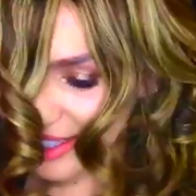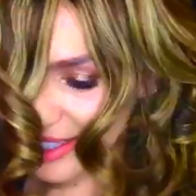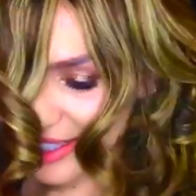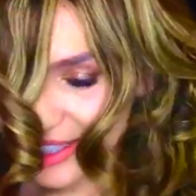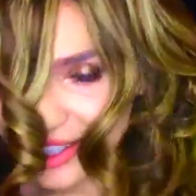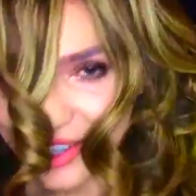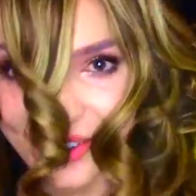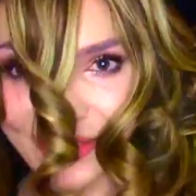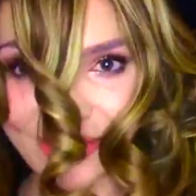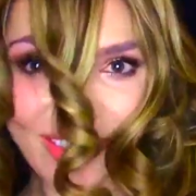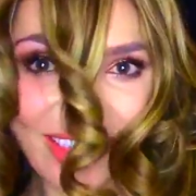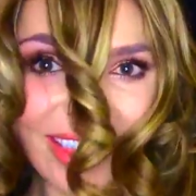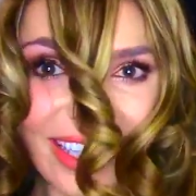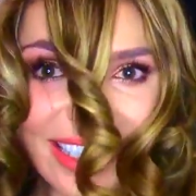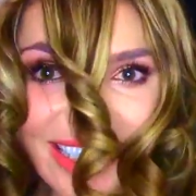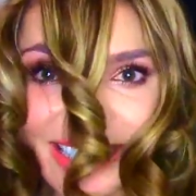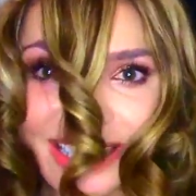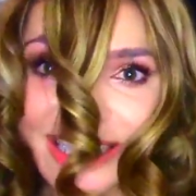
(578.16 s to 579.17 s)
So
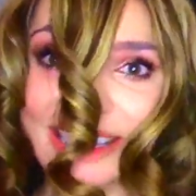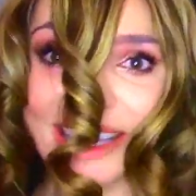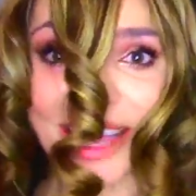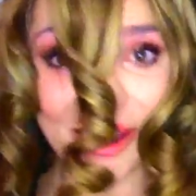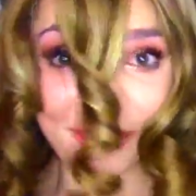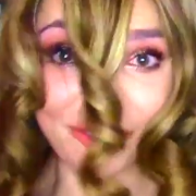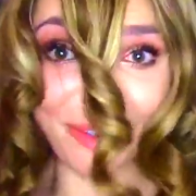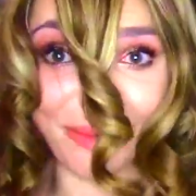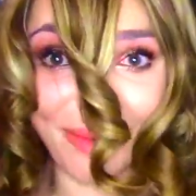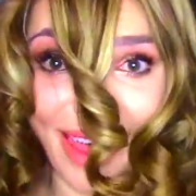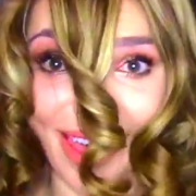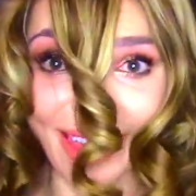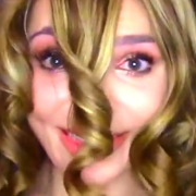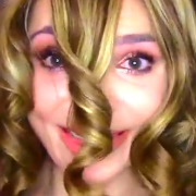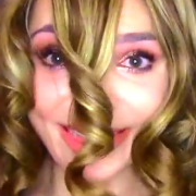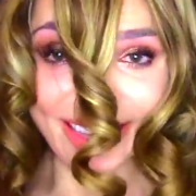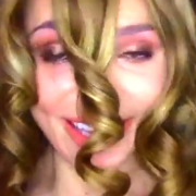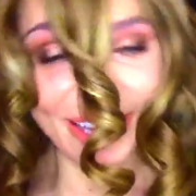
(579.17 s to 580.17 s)
this is the aftermath.